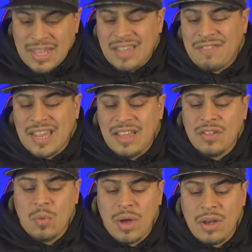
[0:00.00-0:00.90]
If
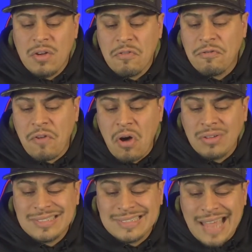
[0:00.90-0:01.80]
either one
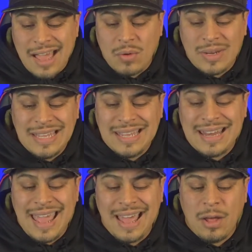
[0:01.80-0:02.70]
falls down, he
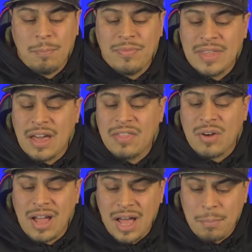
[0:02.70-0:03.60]
can help the
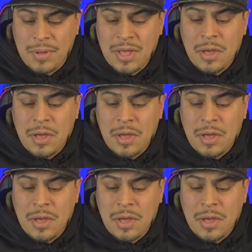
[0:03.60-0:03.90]
other up.